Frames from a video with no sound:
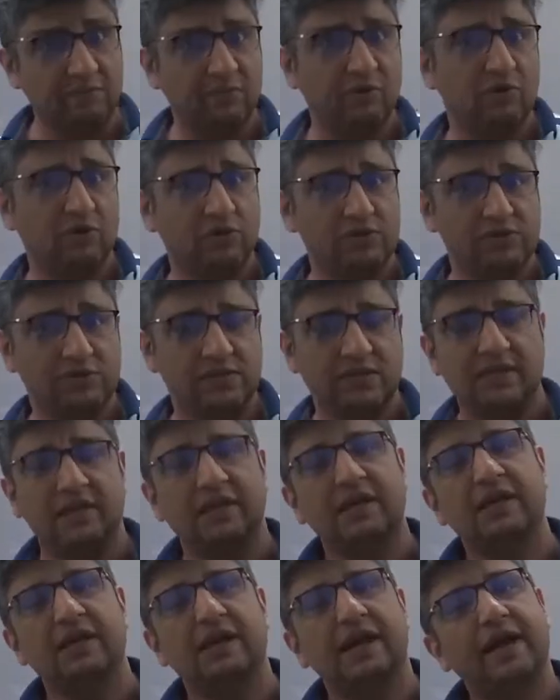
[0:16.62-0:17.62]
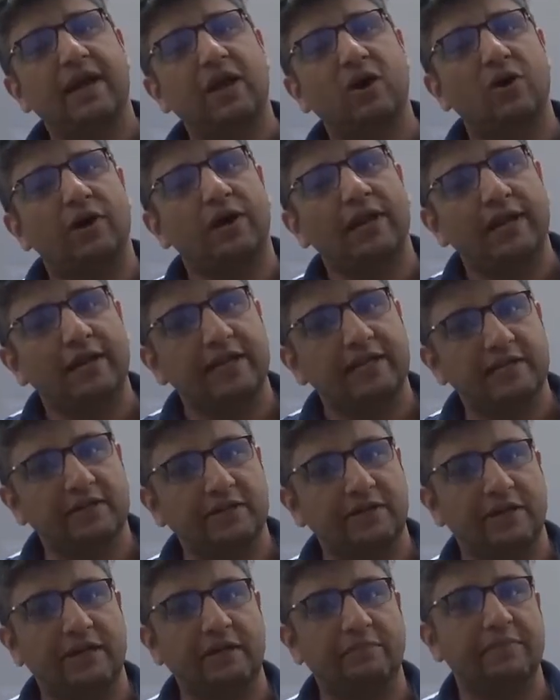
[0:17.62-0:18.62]
goes, accordingly the
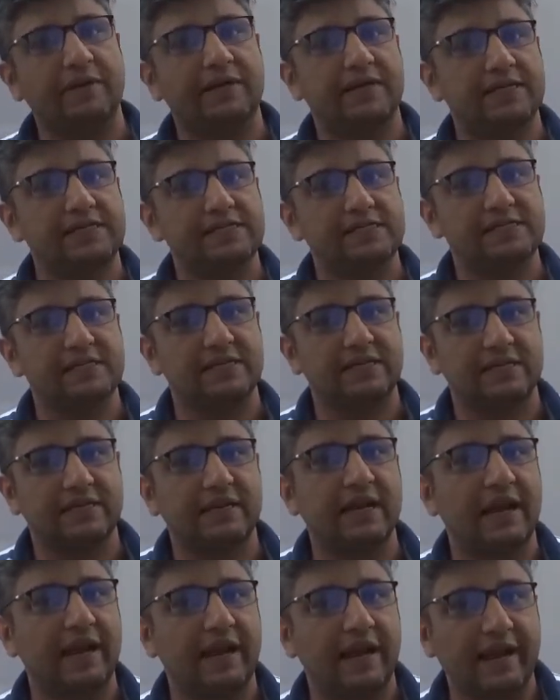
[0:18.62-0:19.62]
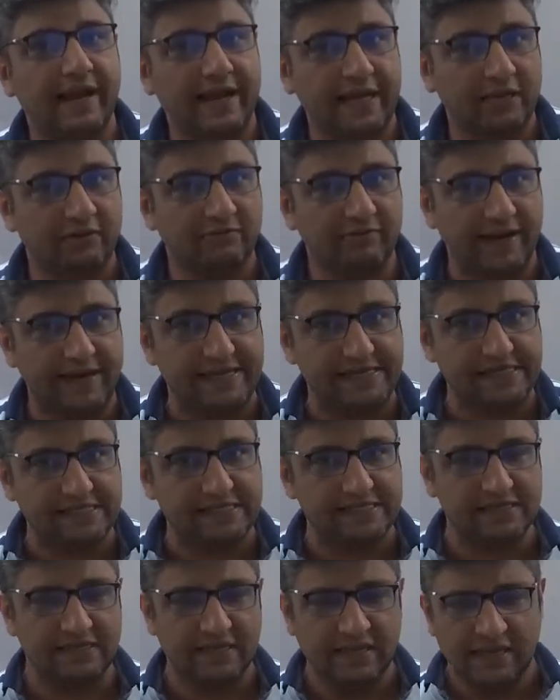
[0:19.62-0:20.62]
treatment is done
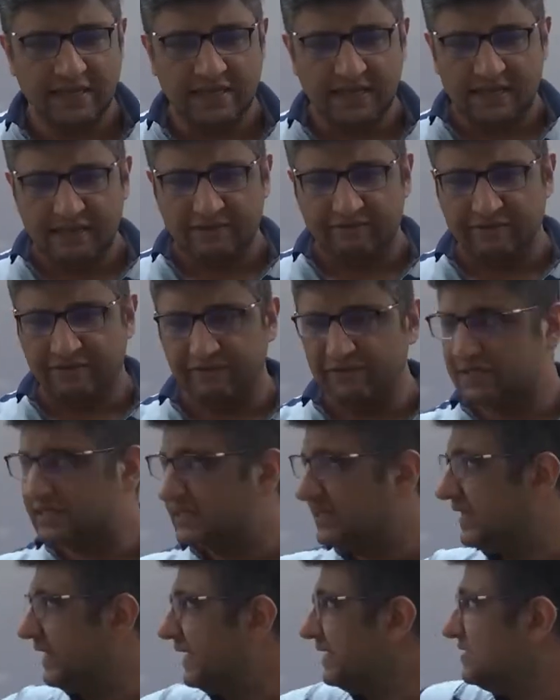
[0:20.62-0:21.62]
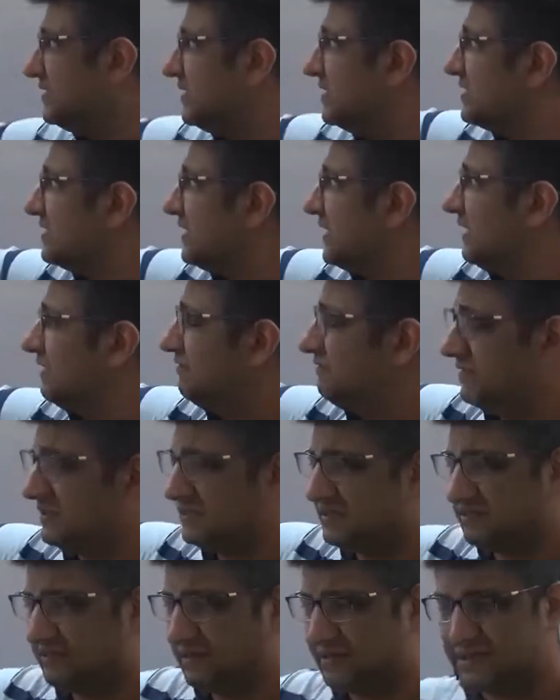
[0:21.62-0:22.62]
likewise. When we say adjusting
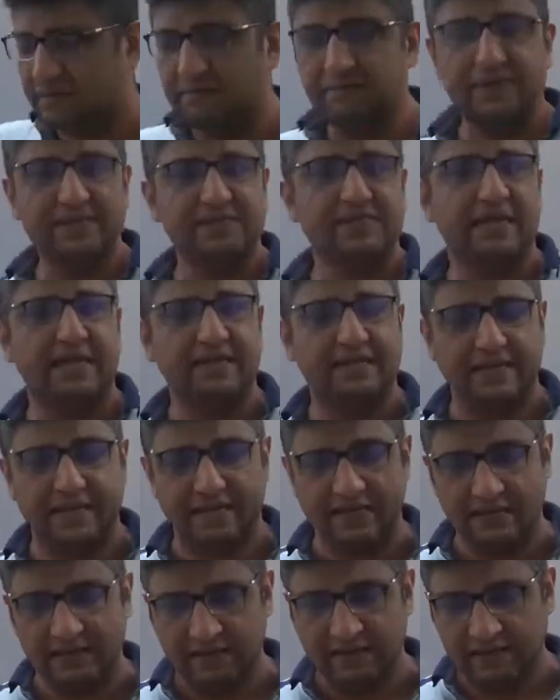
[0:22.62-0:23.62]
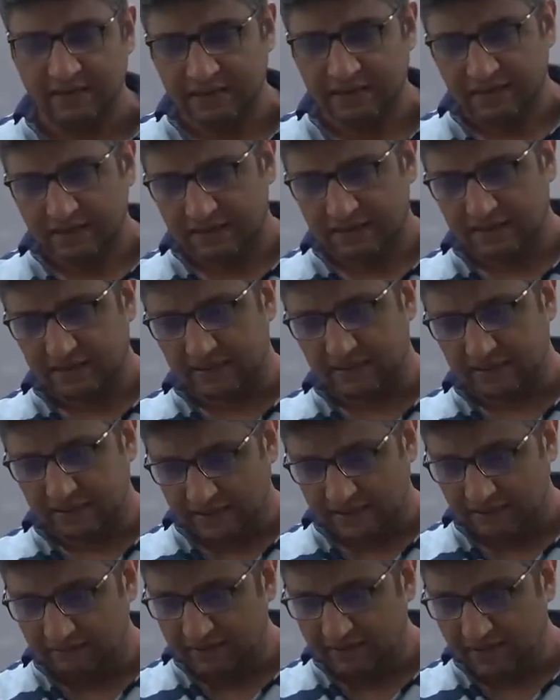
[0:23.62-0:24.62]
events, we are simply saying that the
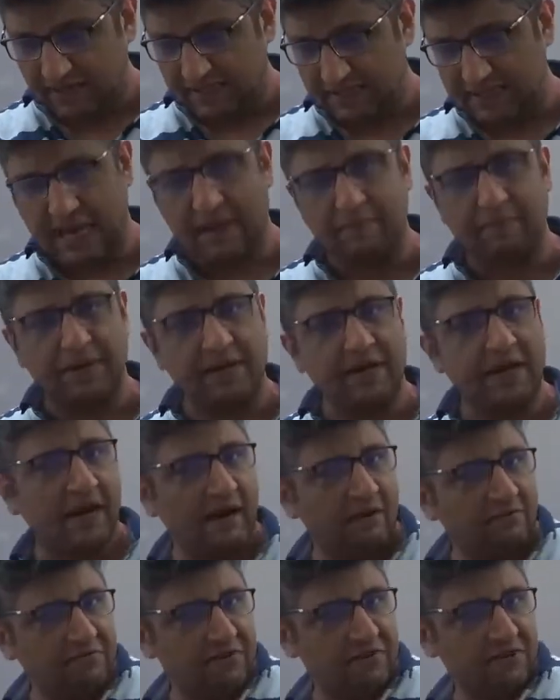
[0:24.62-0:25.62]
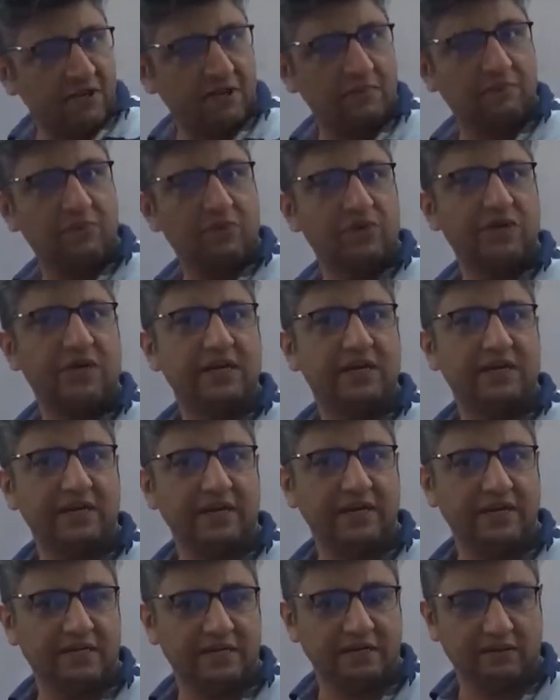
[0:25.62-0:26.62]
event has happened after the reporting
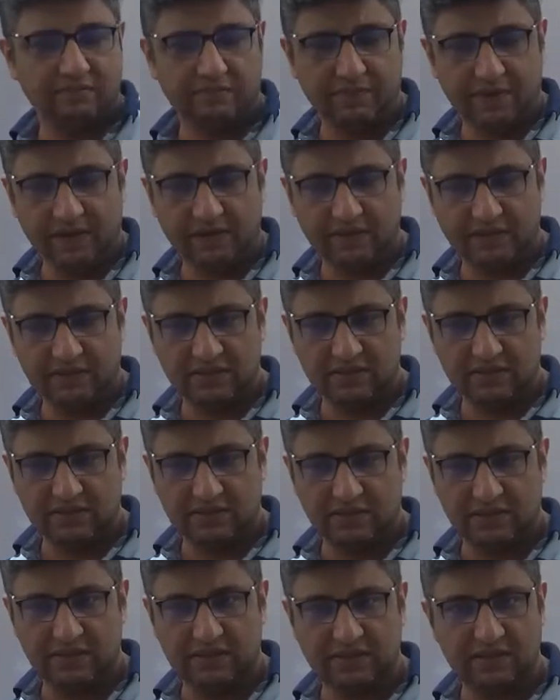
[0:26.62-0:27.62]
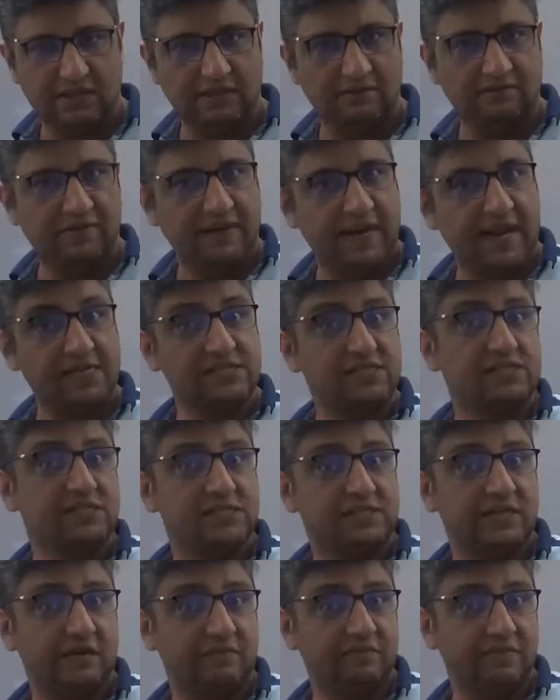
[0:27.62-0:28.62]
date, but the financial
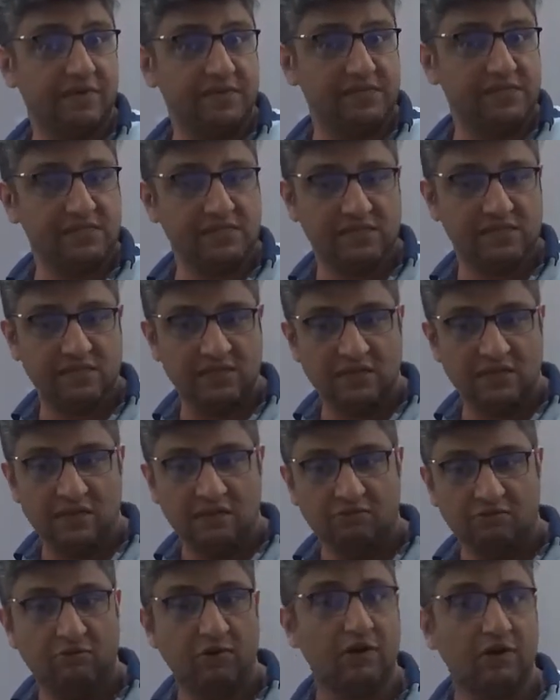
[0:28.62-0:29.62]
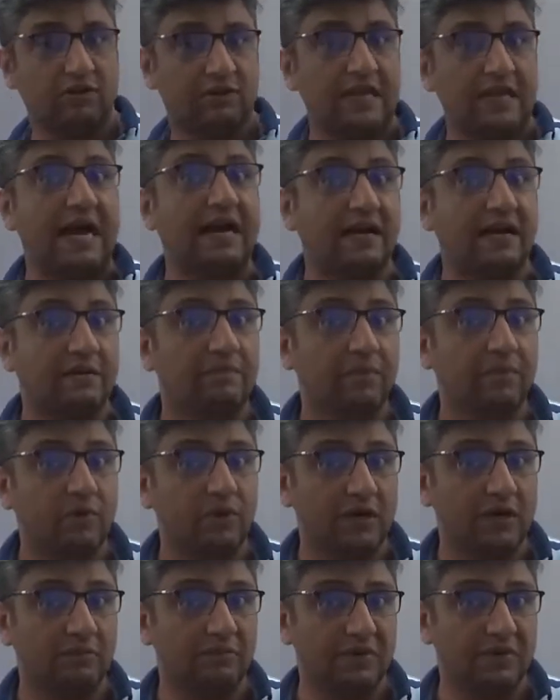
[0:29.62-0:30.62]
statements for that
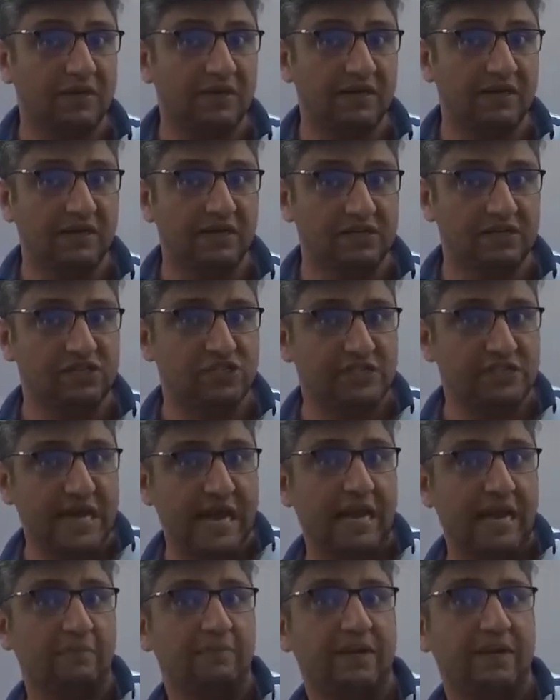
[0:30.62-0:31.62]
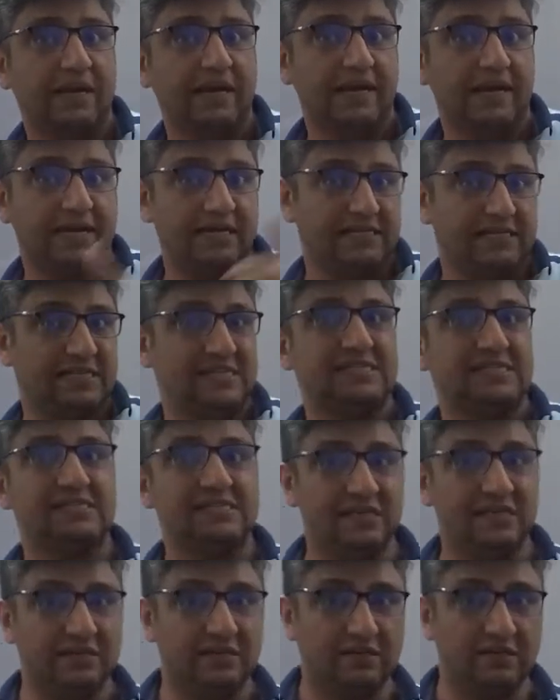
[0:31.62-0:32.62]
reporting period shall be
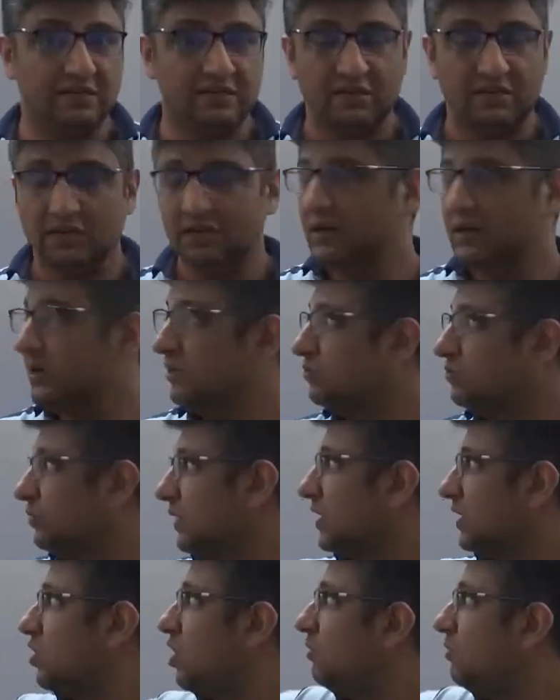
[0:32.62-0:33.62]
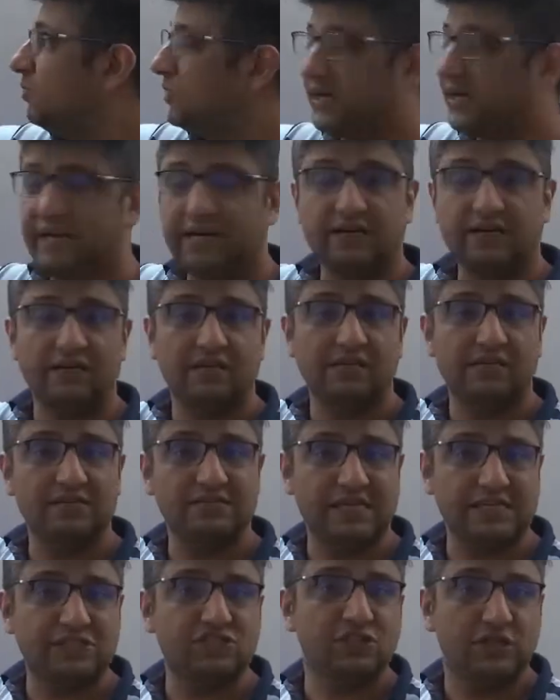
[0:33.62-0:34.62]
adjusted to accommodate
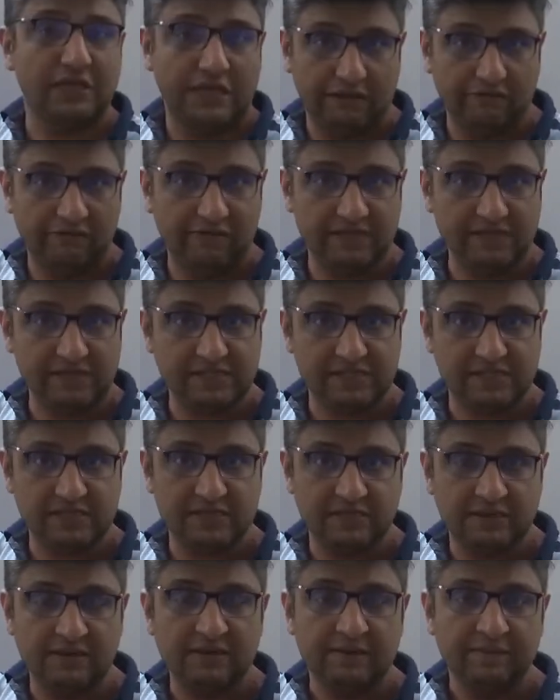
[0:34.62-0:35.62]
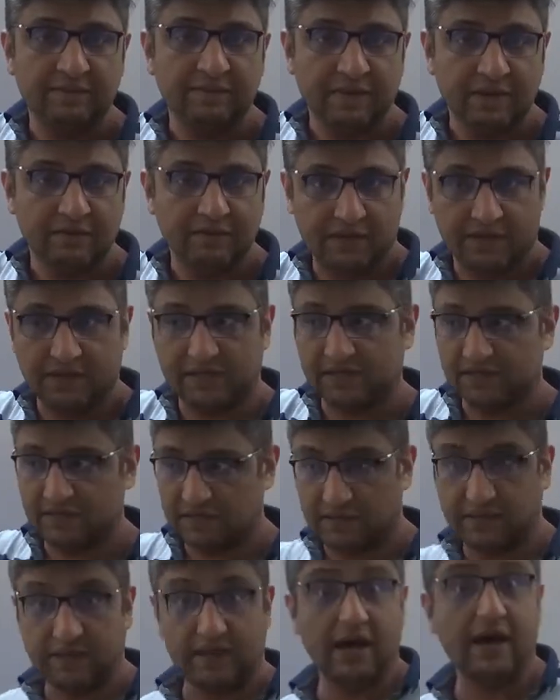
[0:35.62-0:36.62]
such events because
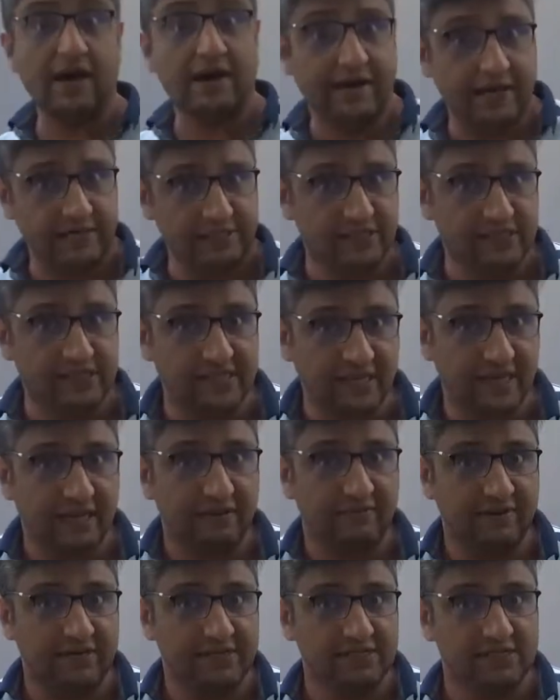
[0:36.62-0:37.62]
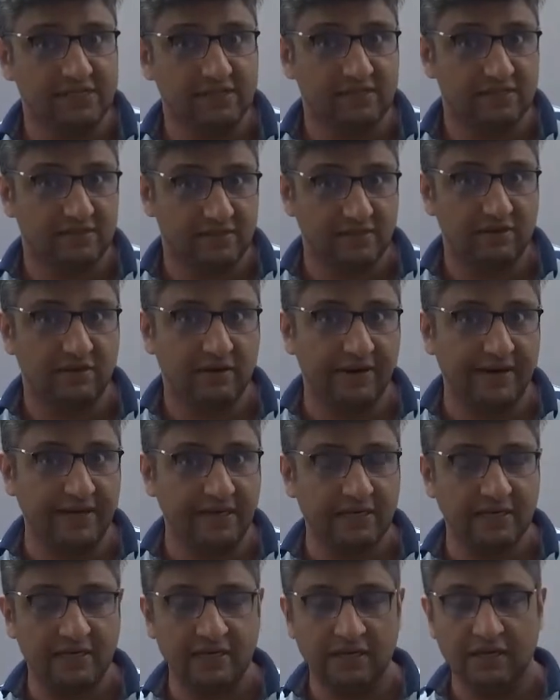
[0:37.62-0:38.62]
they are adjusting events,
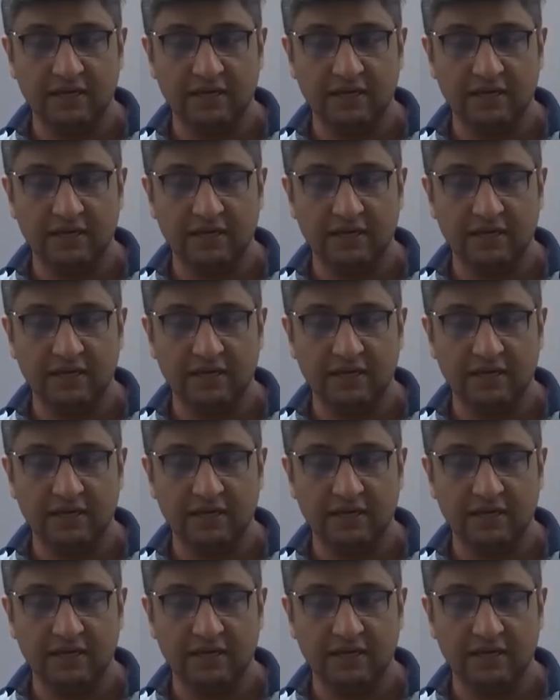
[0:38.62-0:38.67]
right?